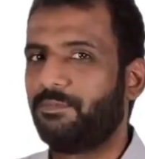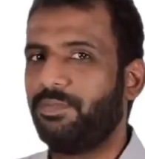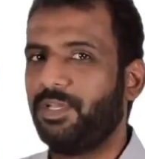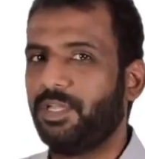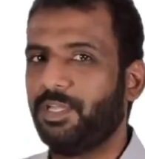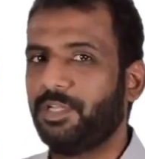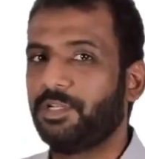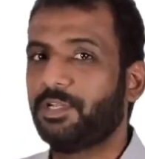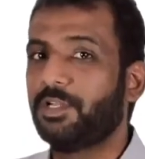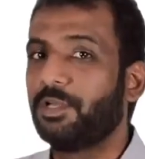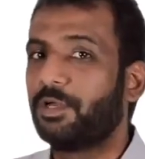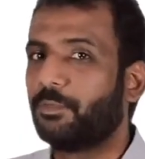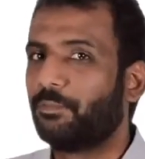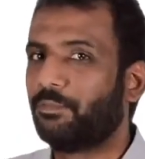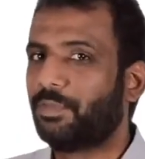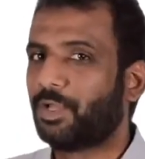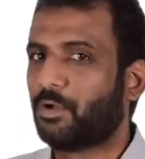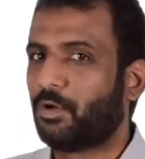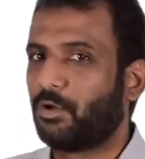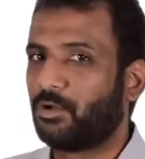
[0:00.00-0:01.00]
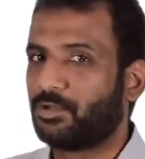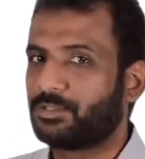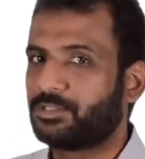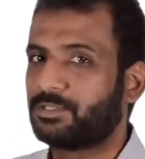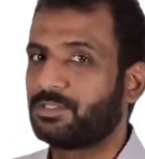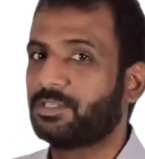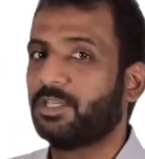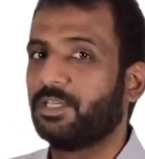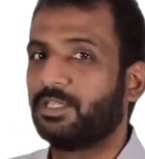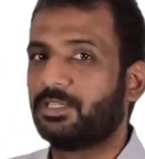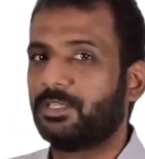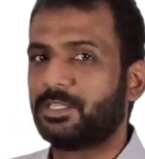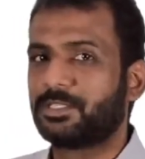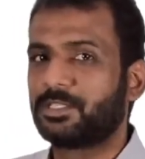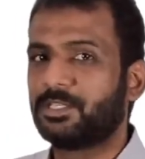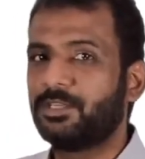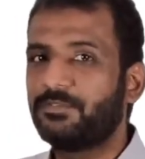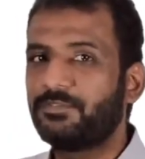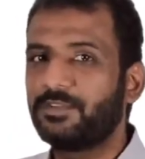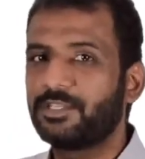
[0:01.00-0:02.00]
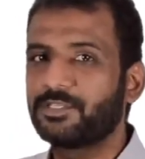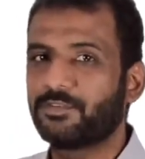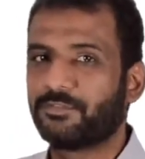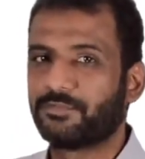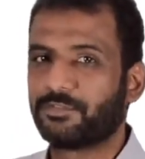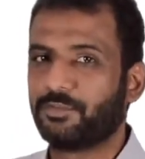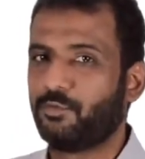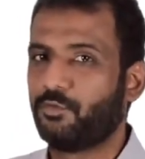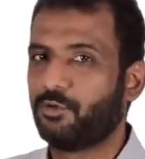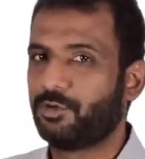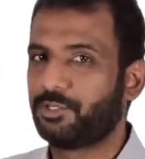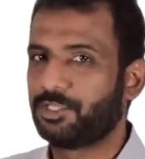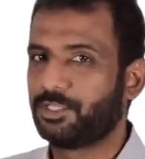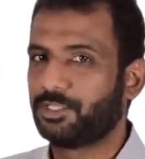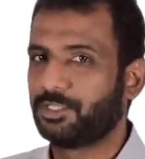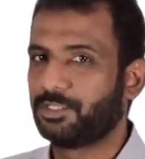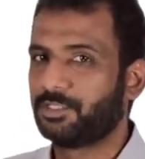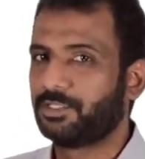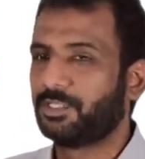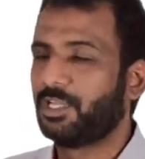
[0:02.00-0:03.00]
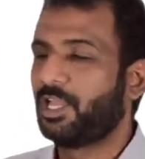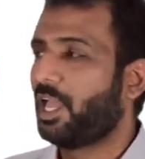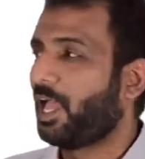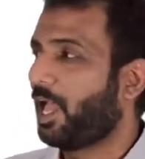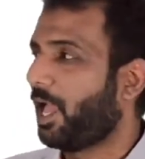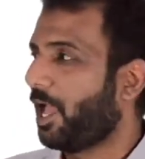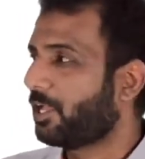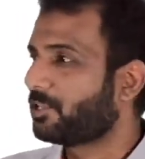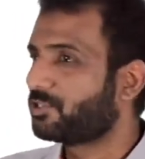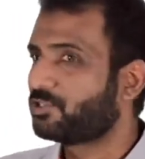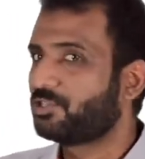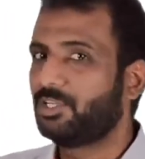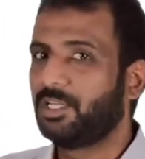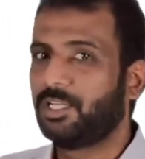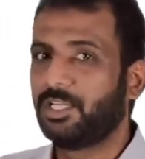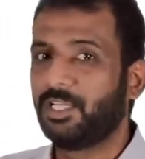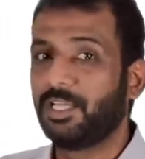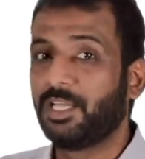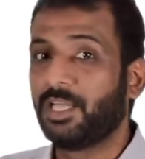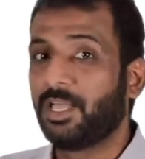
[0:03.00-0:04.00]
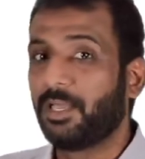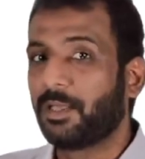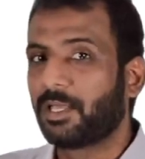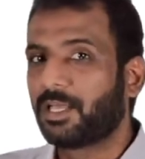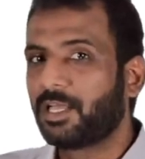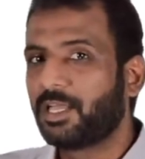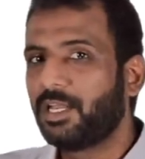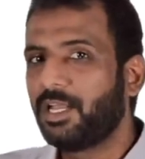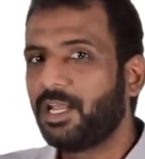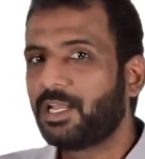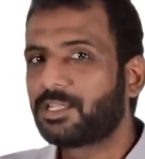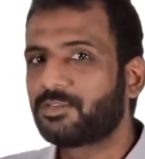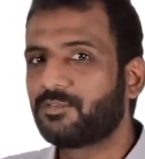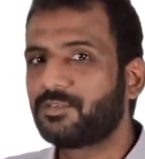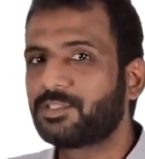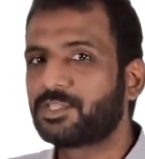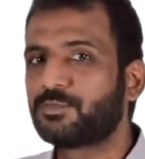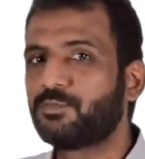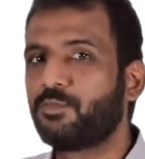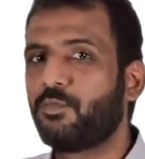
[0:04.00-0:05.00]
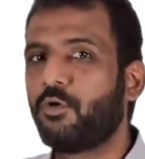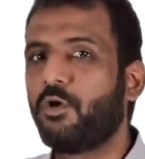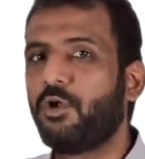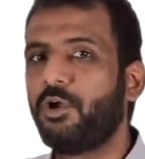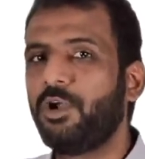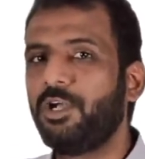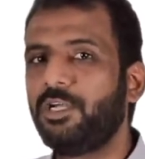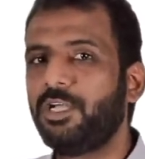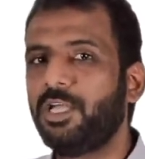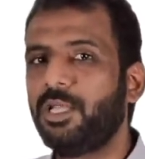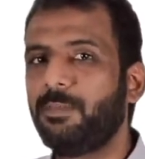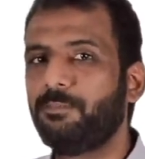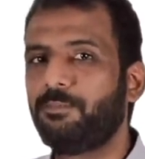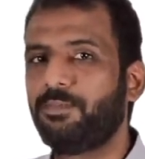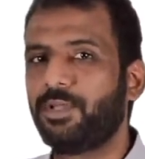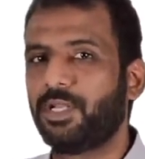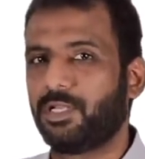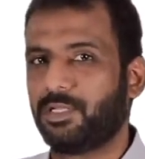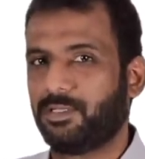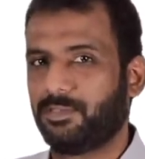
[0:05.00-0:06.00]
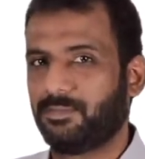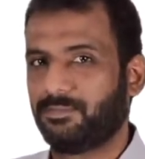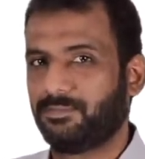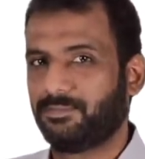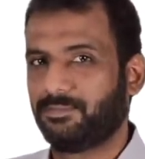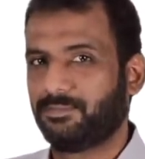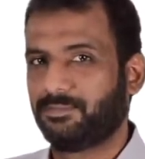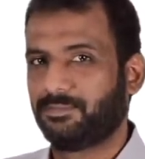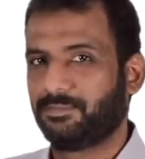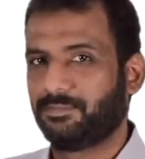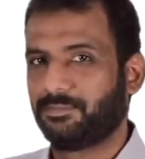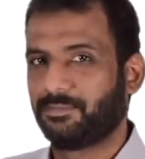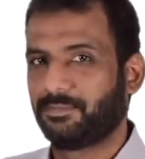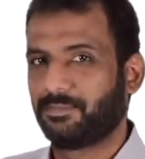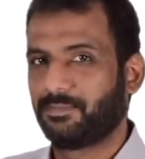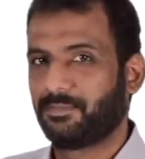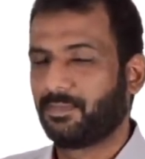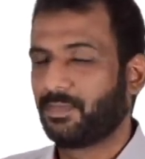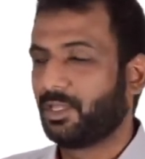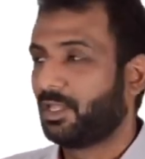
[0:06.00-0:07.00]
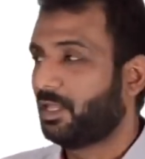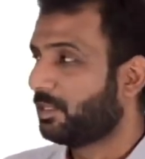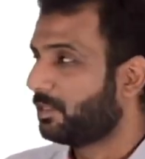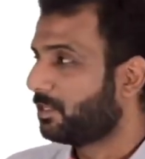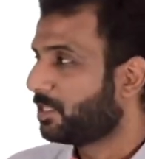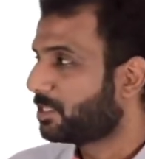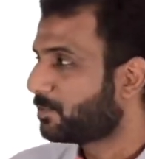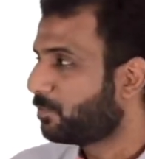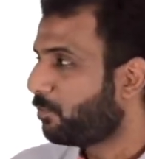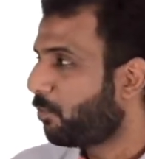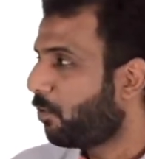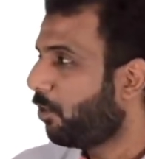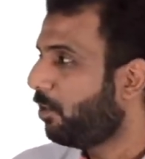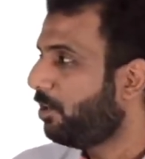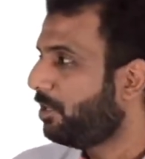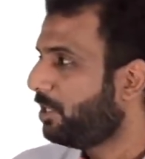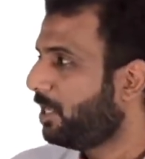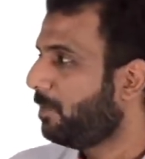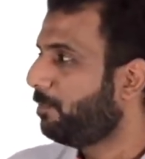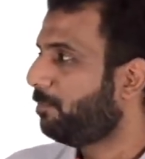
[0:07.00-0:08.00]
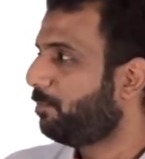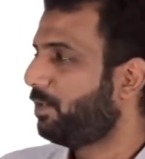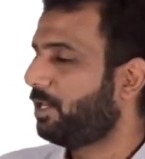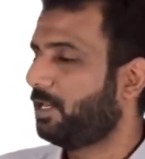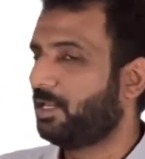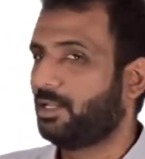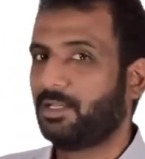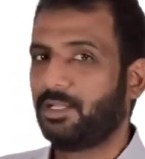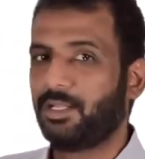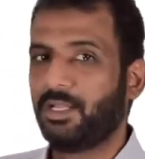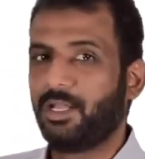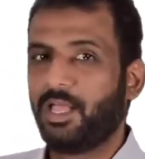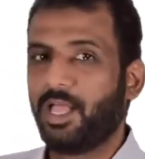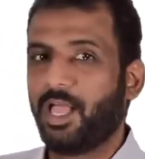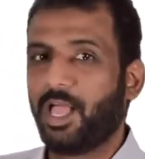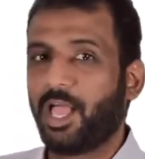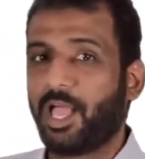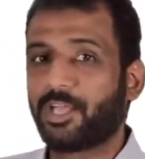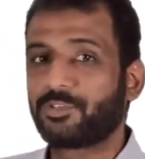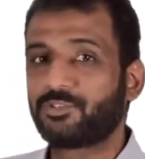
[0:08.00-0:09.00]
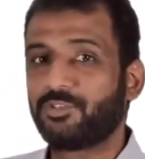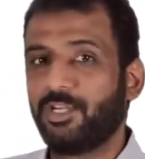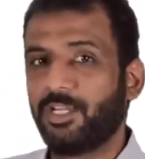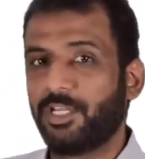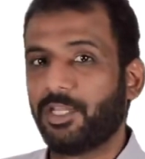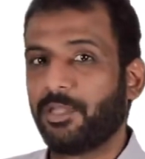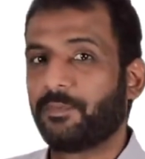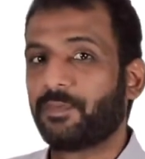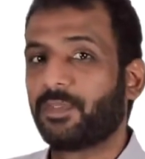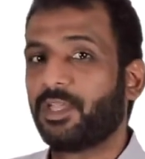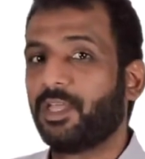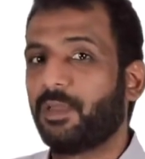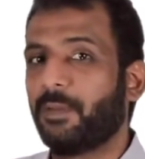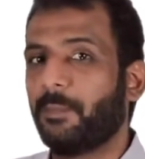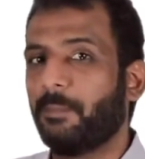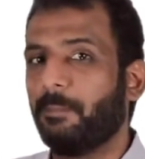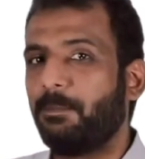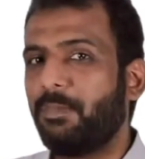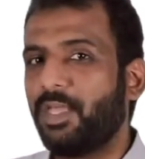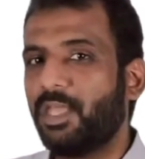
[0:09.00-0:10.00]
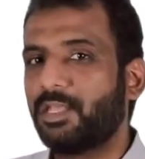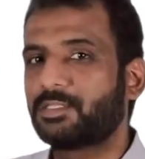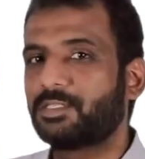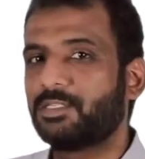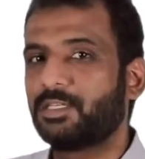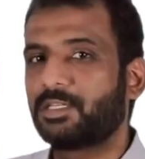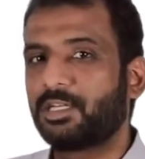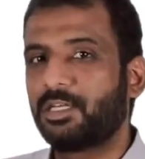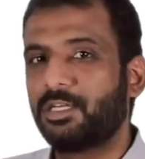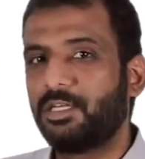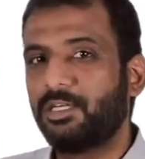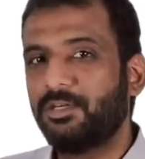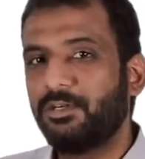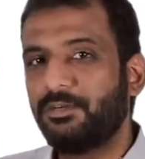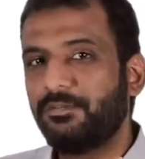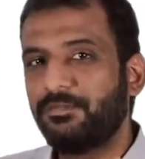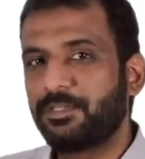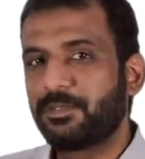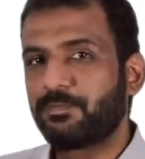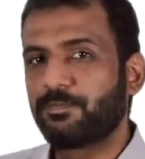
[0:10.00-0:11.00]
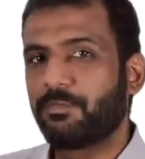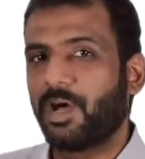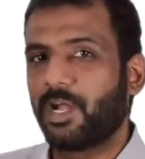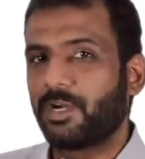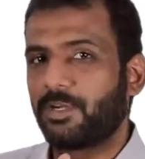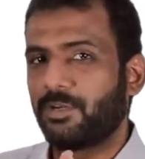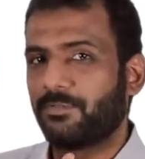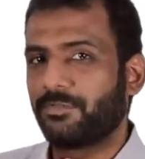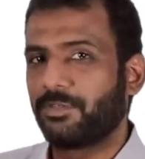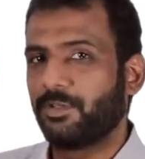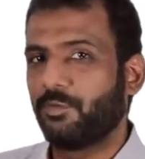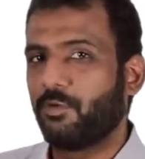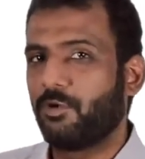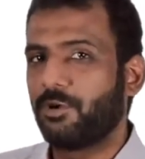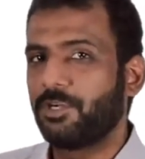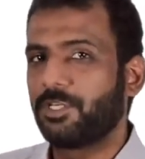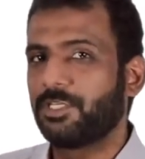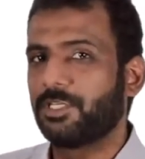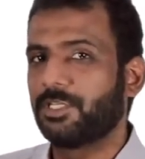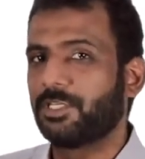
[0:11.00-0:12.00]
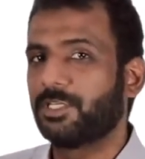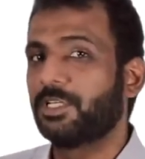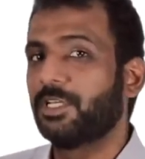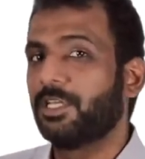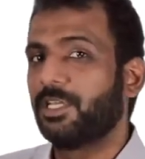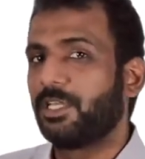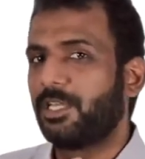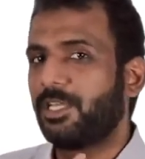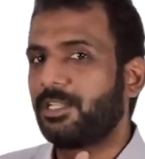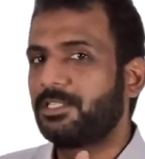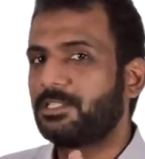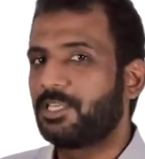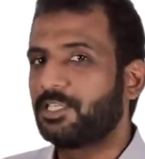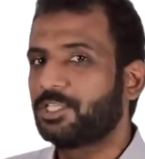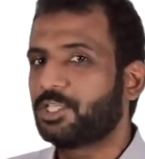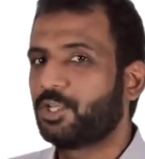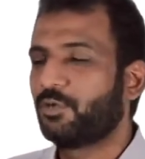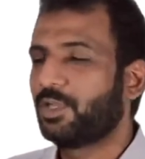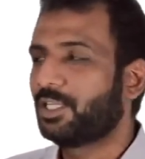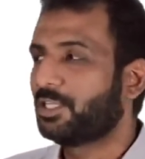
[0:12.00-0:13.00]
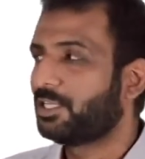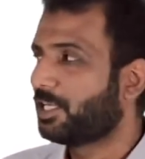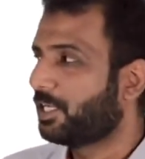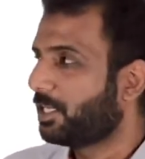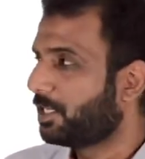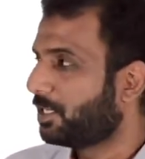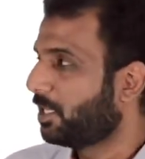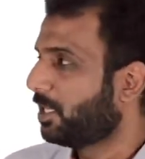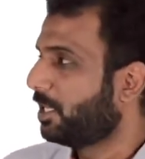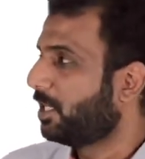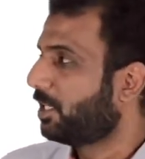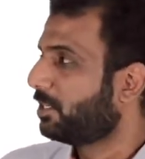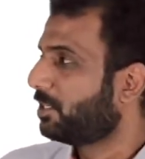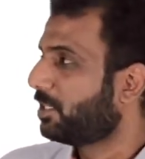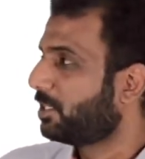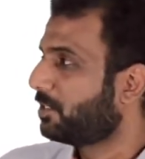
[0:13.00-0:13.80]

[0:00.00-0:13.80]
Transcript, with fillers: be because the surface of the water actually creates one small dimple. That small dimple actually makes the curved part of the water in such a way that the